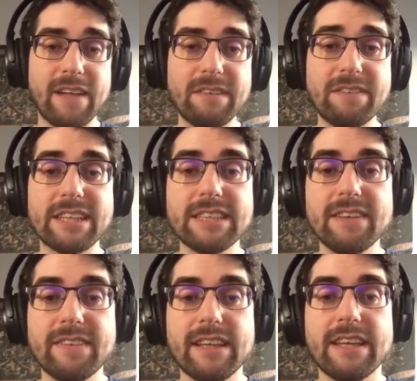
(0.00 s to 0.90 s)
And the interesting
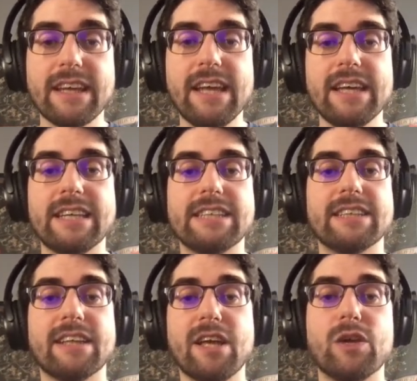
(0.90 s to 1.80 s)
thing is that
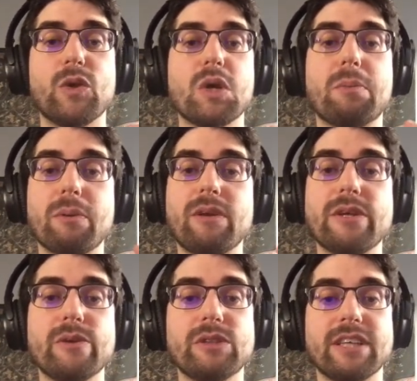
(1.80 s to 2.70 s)
you're probably
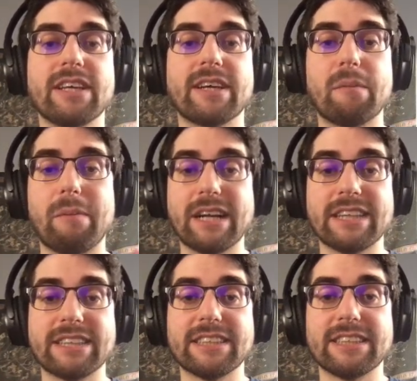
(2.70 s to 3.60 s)
using
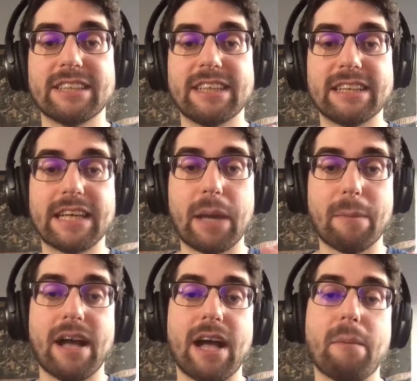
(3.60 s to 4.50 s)
packages that came
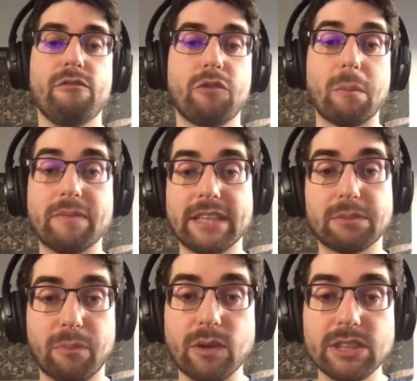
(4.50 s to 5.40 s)
up from this
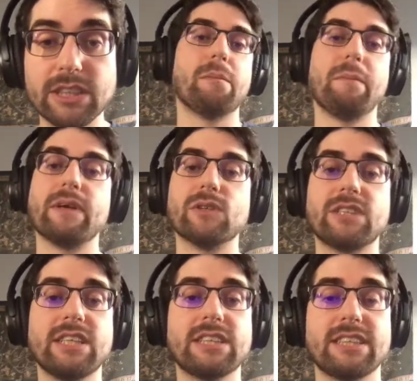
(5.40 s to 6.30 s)
process because
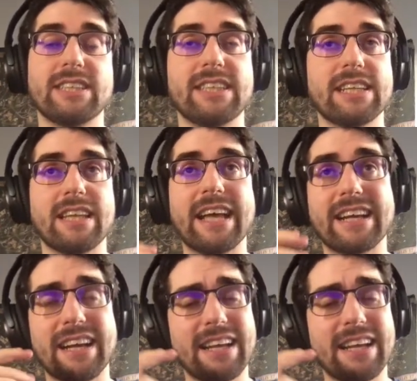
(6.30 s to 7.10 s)
things, as I said, like